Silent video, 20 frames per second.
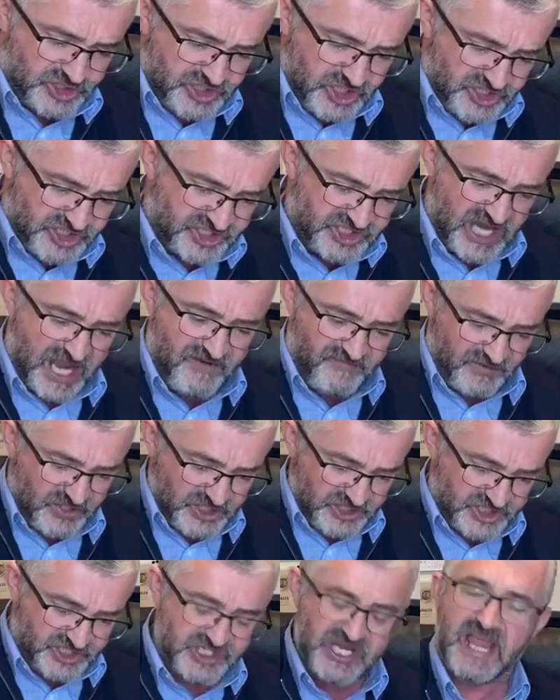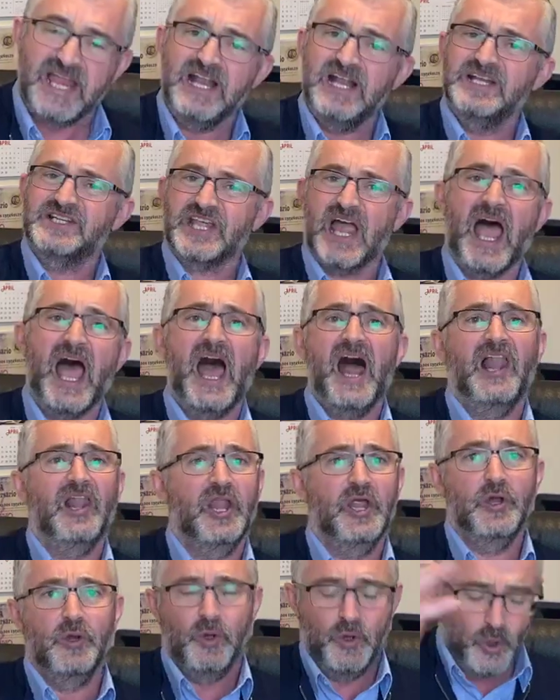the seven seals.
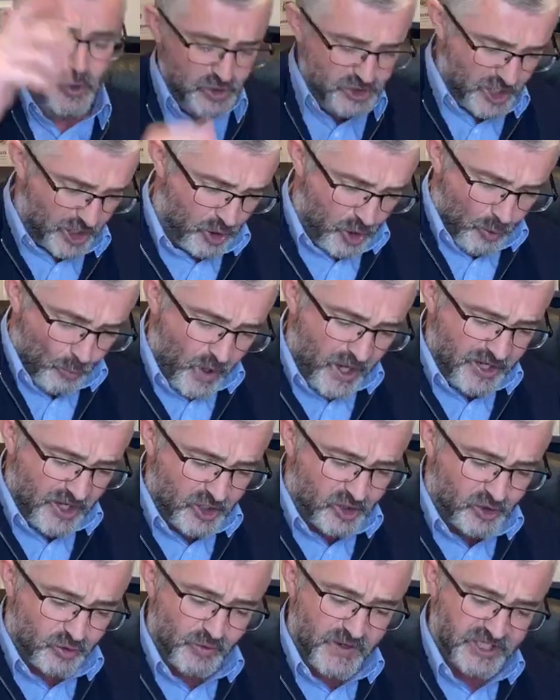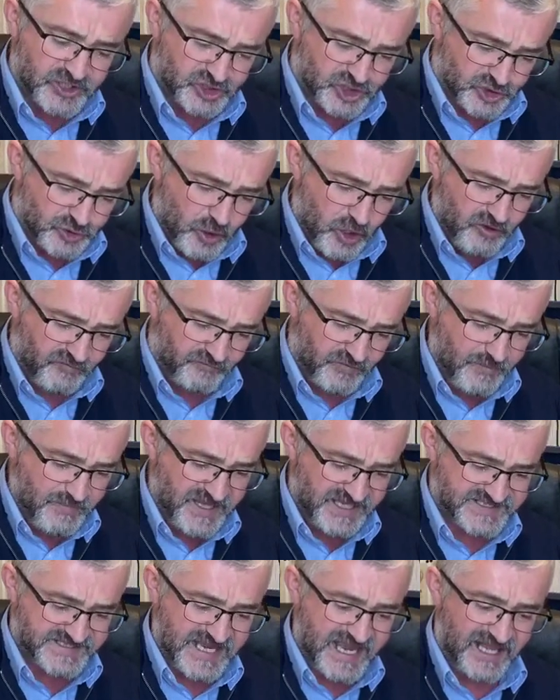Hallelujah. What a great truth from
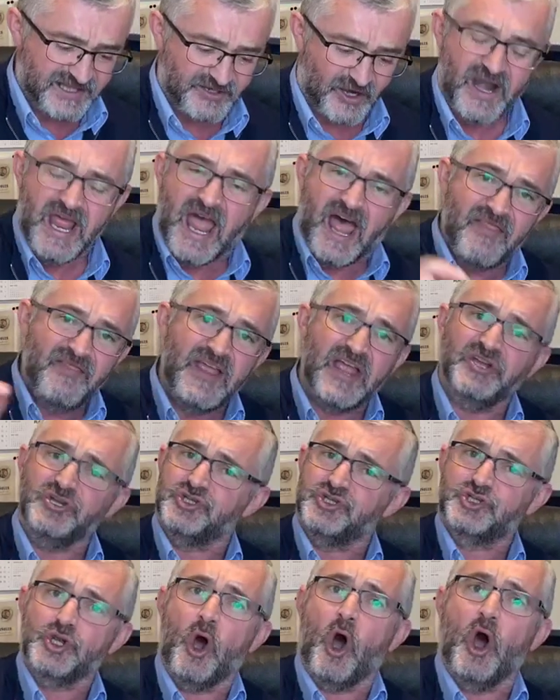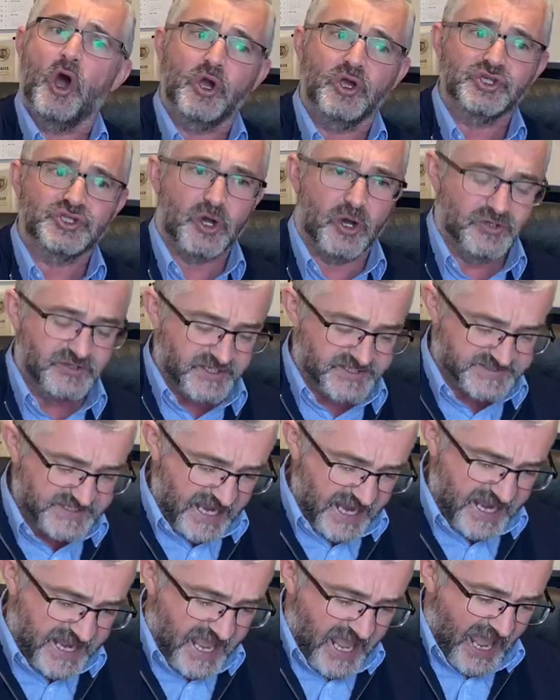this elder. And then John goes on to
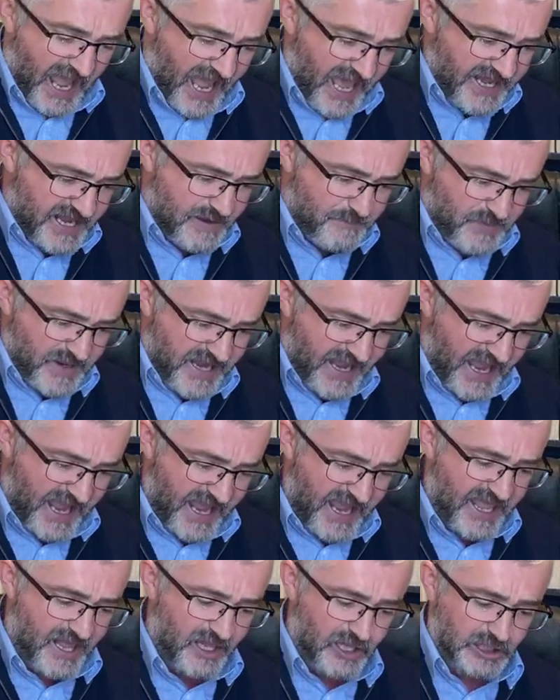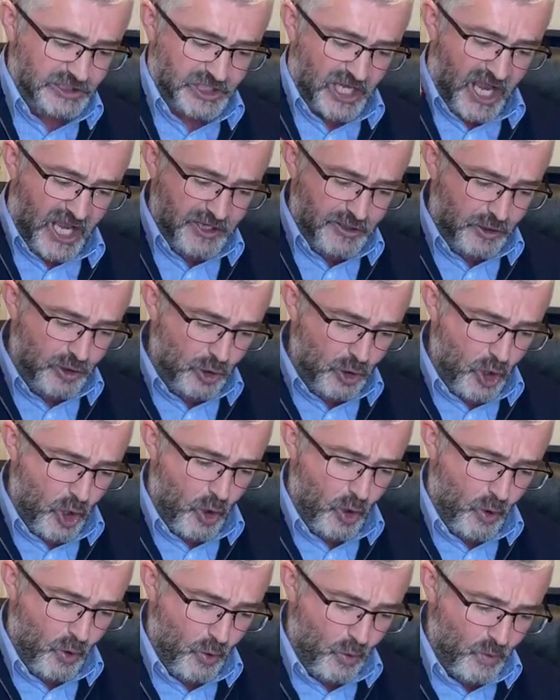say, and I beheld, and
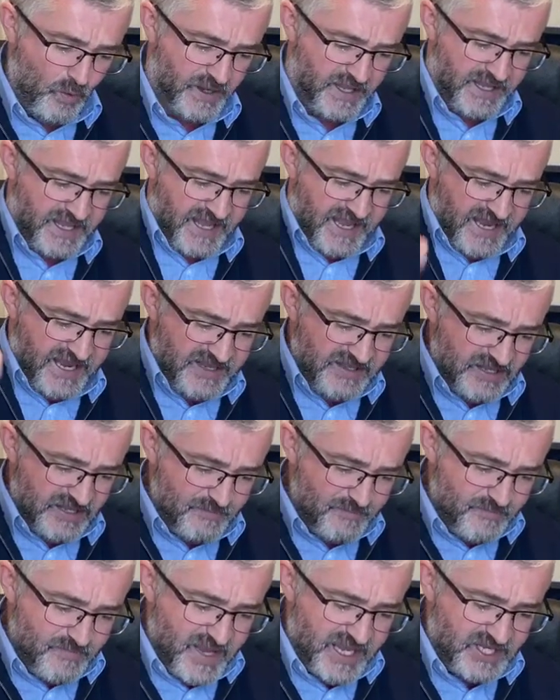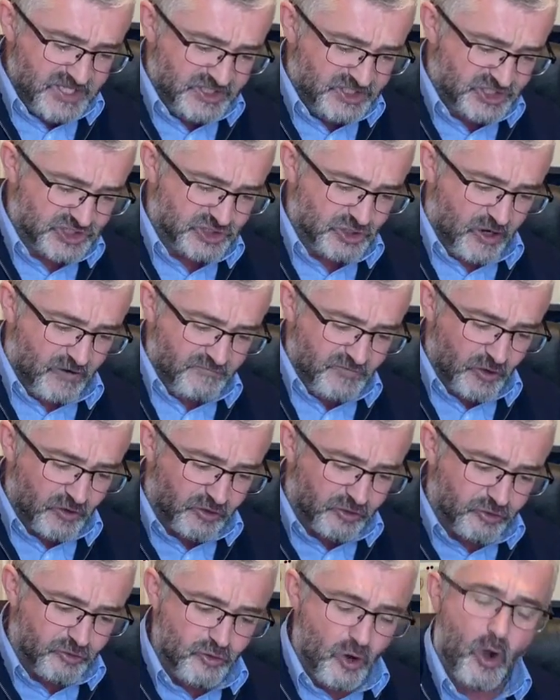lo, in the midst of the
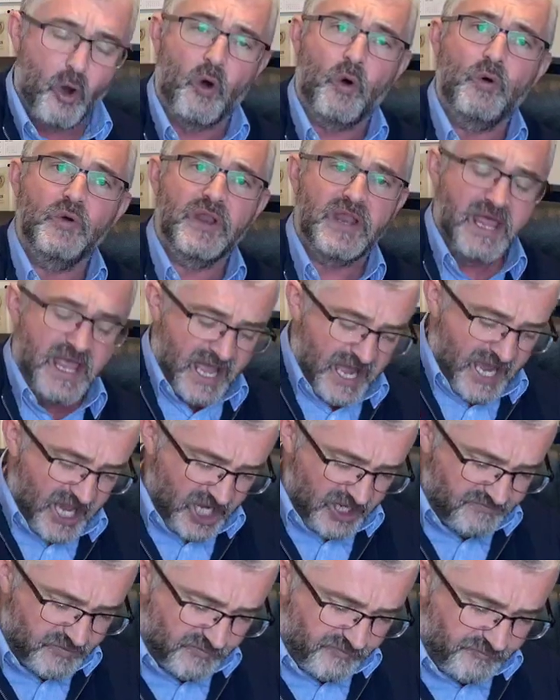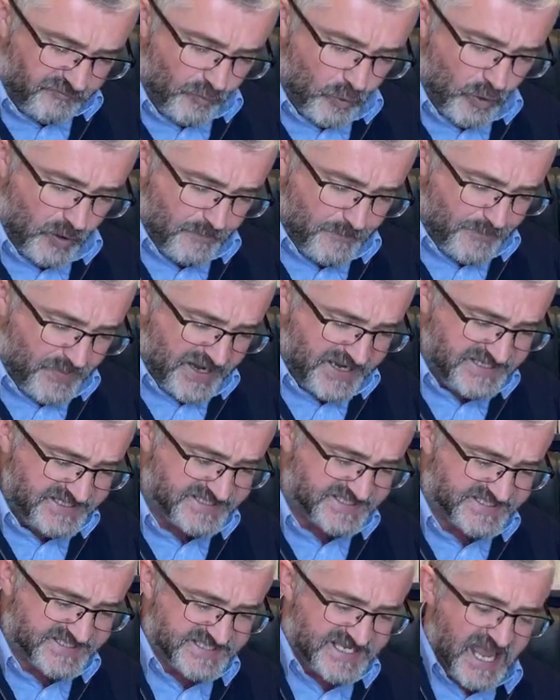throne and of the four
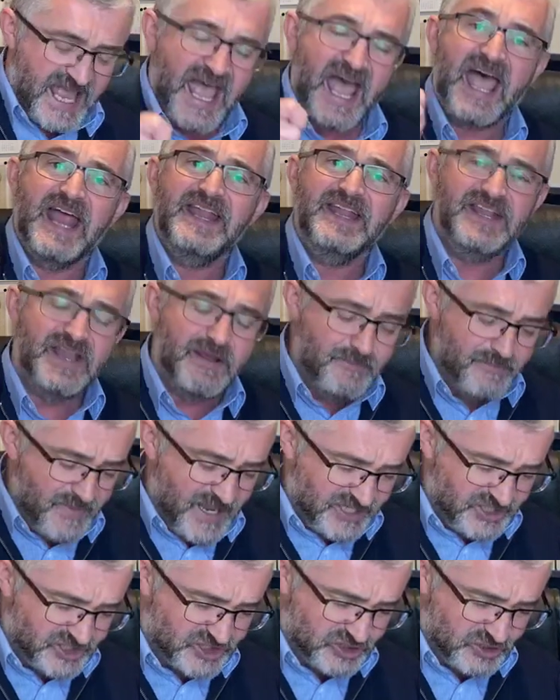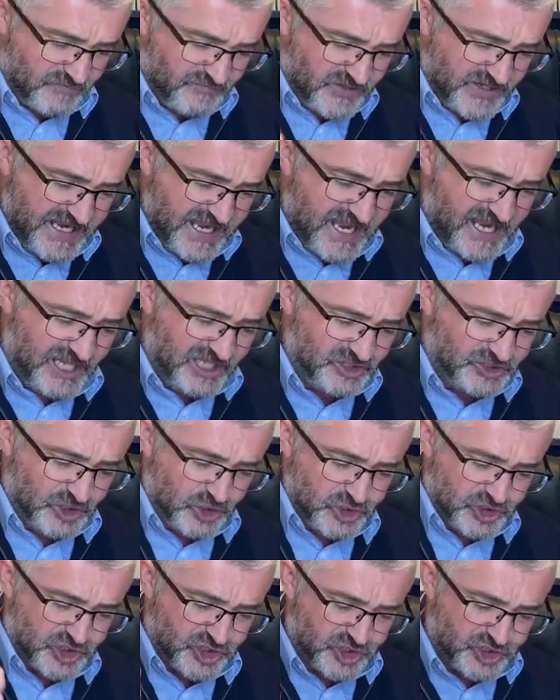beasts, and in the midst of the
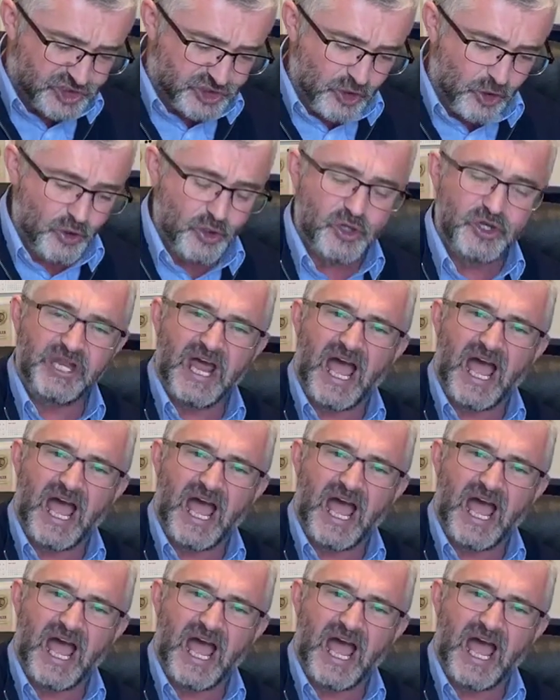elders stood